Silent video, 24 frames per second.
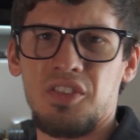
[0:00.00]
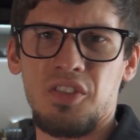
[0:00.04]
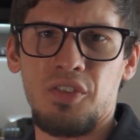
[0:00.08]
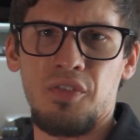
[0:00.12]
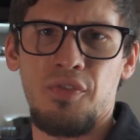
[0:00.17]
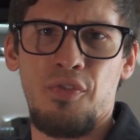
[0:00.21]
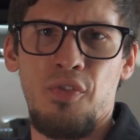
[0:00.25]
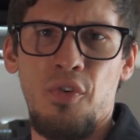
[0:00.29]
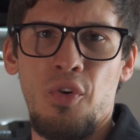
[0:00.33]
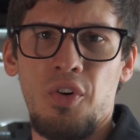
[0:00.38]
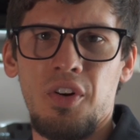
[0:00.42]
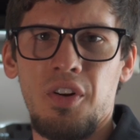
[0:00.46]
is a
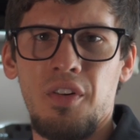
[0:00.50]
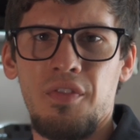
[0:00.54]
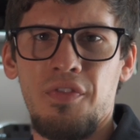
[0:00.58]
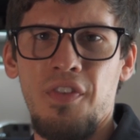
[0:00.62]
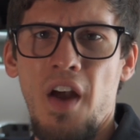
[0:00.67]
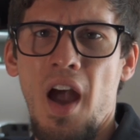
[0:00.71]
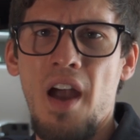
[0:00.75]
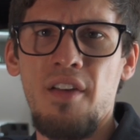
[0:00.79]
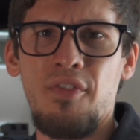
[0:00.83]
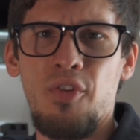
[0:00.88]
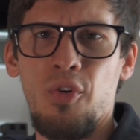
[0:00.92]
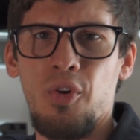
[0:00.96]
four,
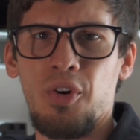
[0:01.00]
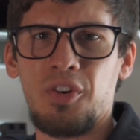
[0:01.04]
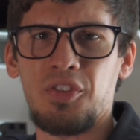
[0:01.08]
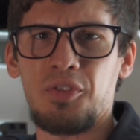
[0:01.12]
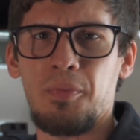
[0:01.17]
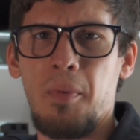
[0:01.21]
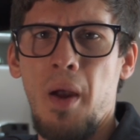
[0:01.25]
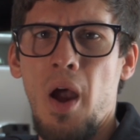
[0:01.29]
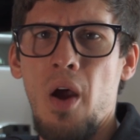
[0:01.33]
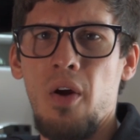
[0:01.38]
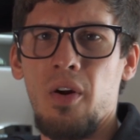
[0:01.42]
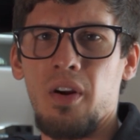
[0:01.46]
five
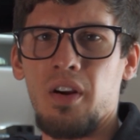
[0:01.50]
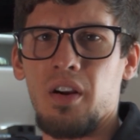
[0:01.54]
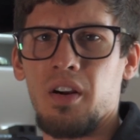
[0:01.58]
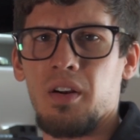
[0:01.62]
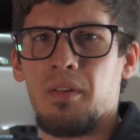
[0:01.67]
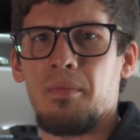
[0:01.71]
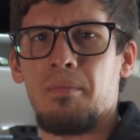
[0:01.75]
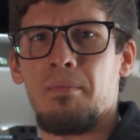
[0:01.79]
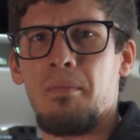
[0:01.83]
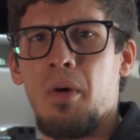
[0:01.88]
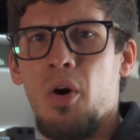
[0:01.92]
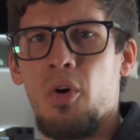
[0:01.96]
horsepower
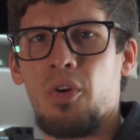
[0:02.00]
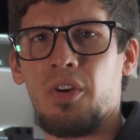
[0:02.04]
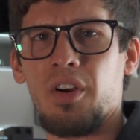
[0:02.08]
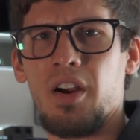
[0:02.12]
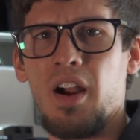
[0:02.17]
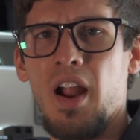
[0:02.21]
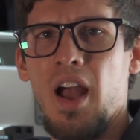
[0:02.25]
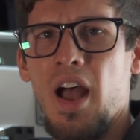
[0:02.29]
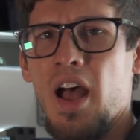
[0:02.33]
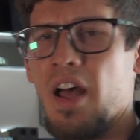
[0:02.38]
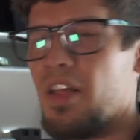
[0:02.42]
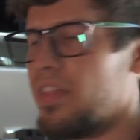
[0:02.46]

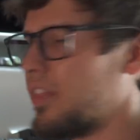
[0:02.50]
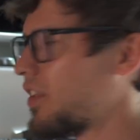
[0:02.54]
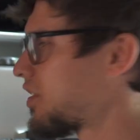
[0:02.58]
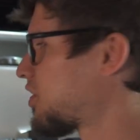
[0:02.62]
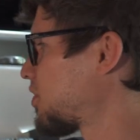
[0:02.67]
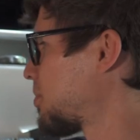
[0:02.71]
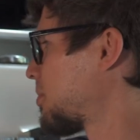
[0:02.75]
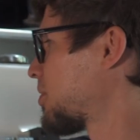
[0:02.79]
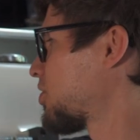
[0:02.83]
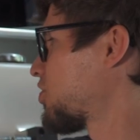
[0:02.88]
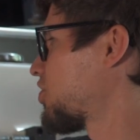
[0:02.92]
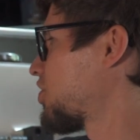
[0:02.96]
motor on
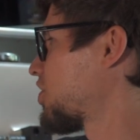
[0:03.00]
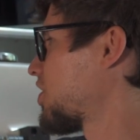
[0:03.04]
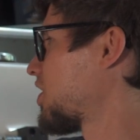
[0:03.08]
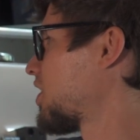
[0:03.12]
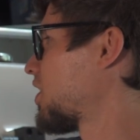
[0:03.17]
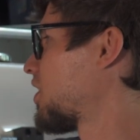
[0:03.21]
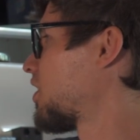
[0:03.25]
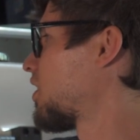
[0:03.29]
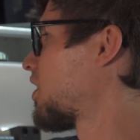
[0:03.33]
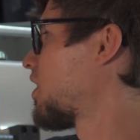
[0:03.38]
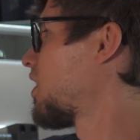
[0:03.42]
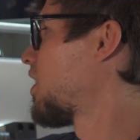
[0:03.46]
this
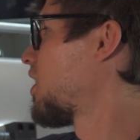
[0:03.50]
machine.